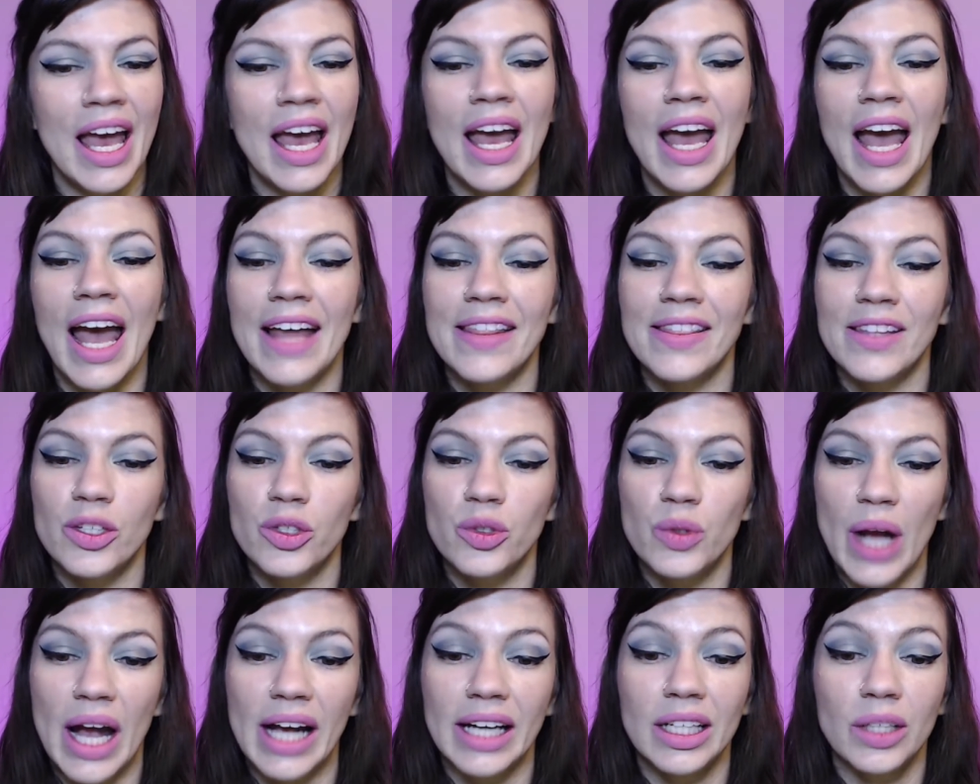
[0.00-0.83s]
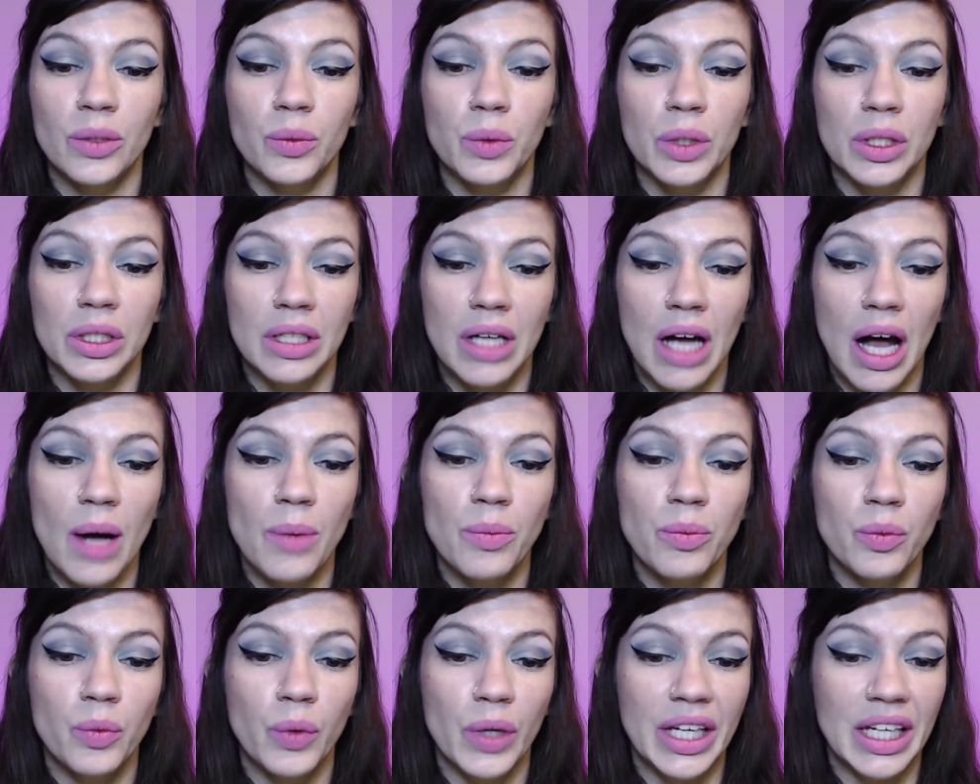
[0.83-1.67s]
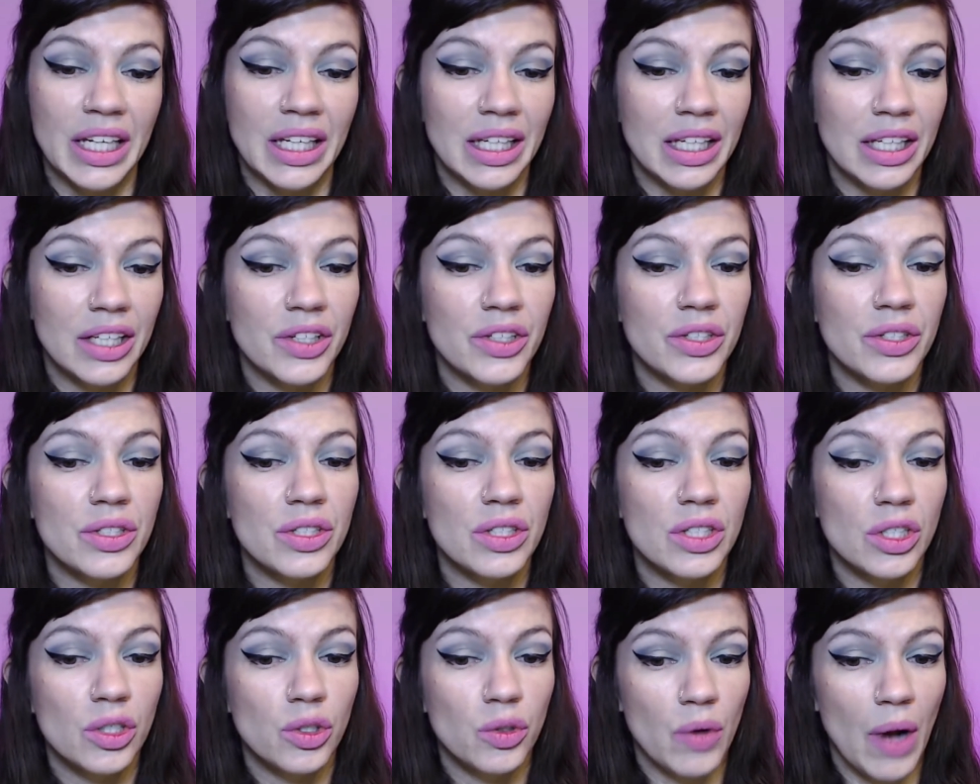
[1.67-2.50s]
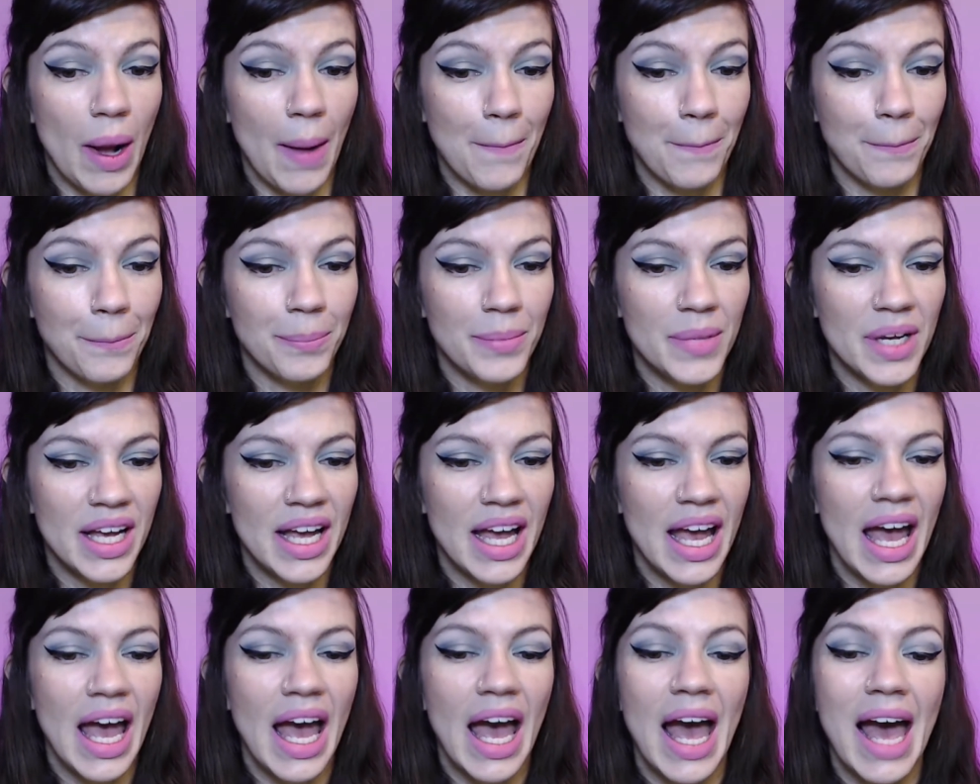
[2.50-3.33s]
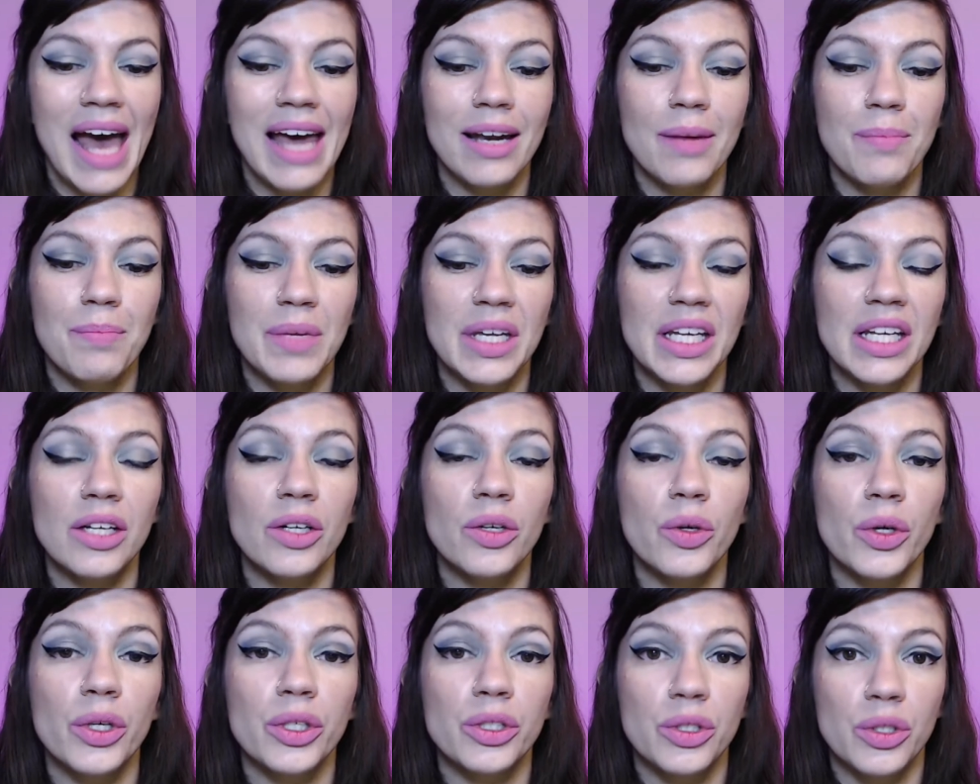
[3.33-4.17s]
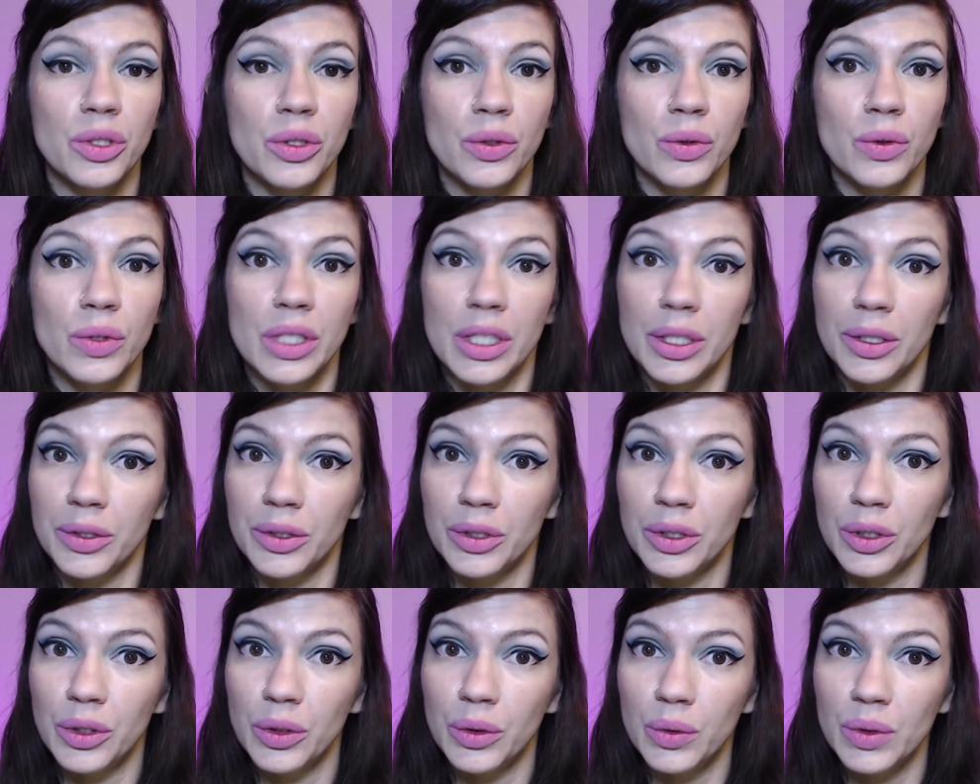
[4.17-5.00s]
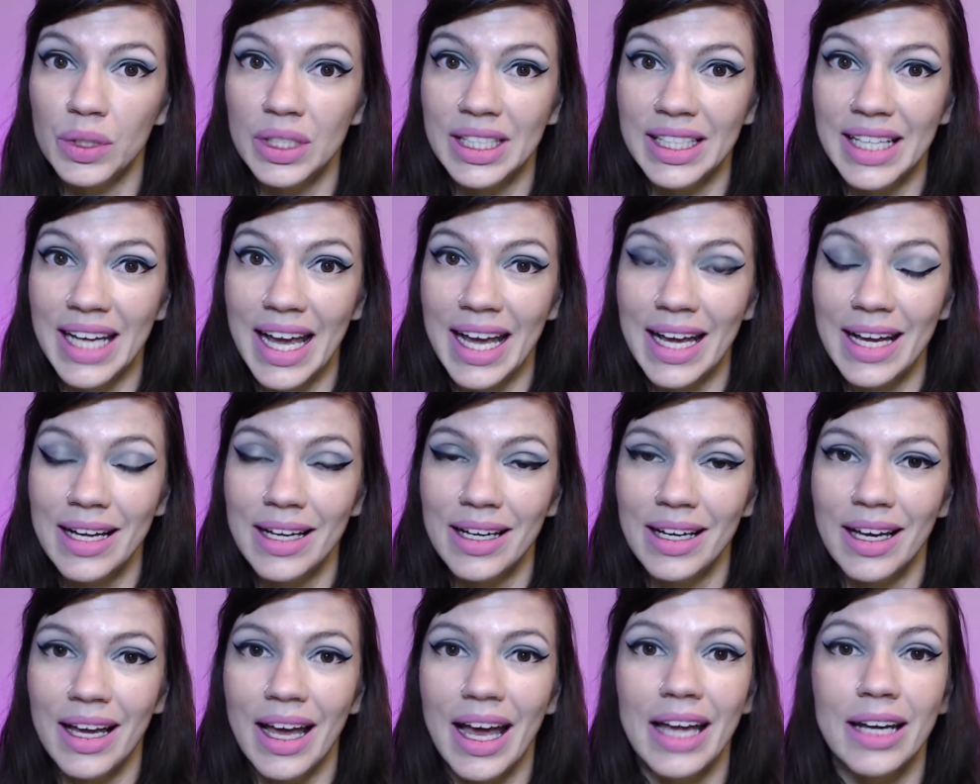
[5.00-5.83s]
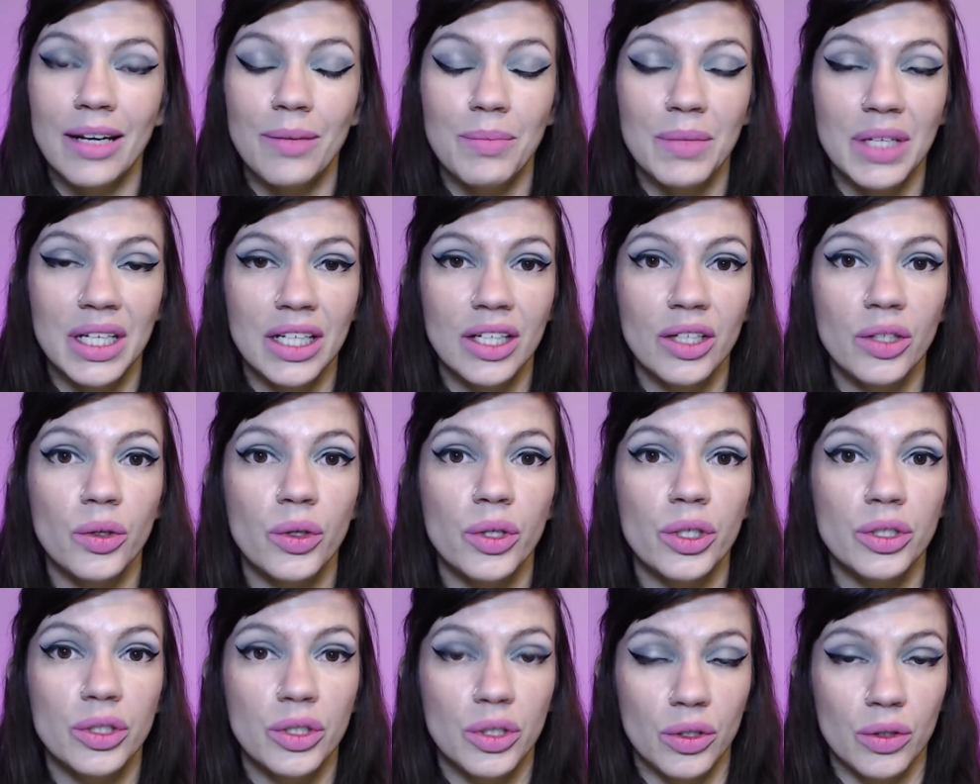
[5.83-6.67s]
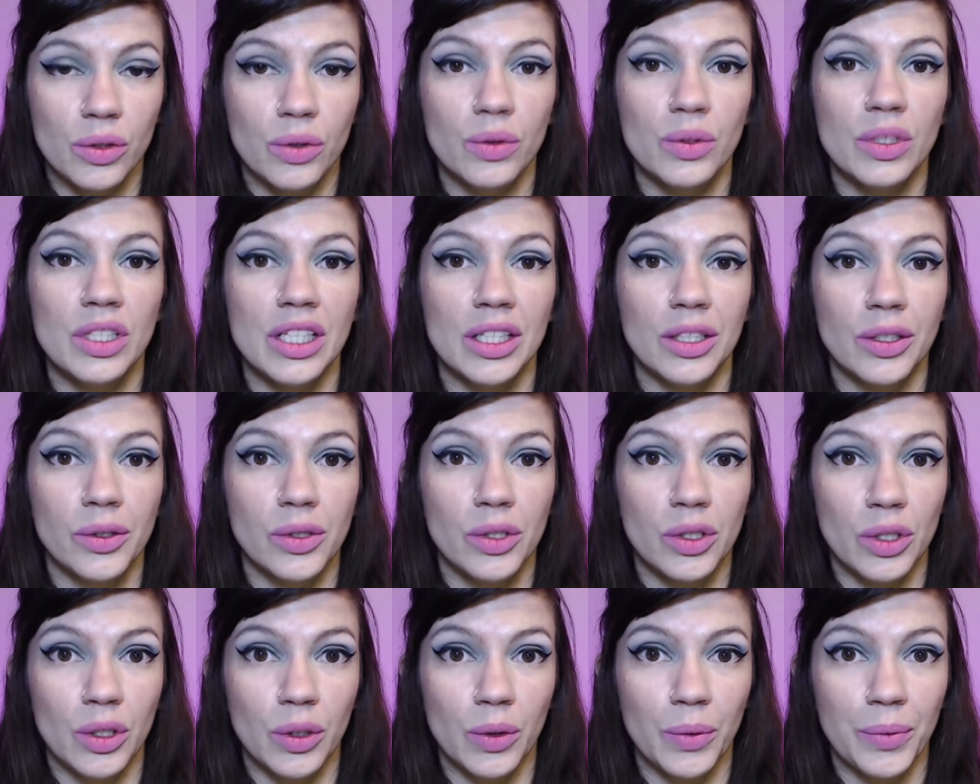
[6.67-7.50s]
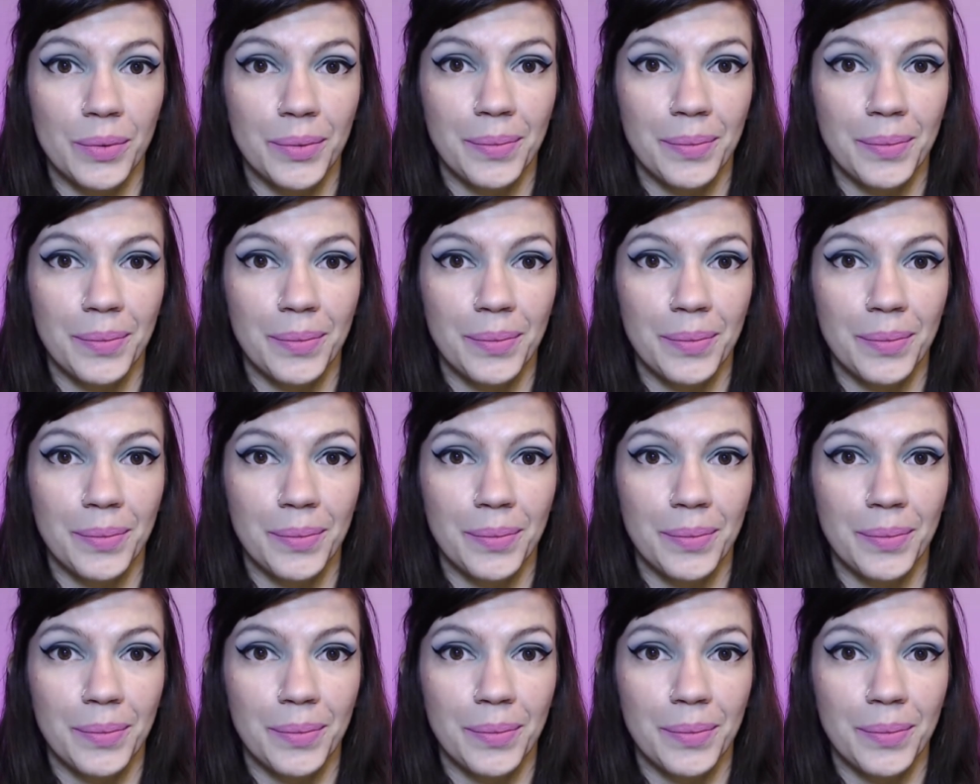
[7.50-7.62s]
And the dragon will come when he hears the drum, at a minute or two till 2 today, at a minute or two till 2.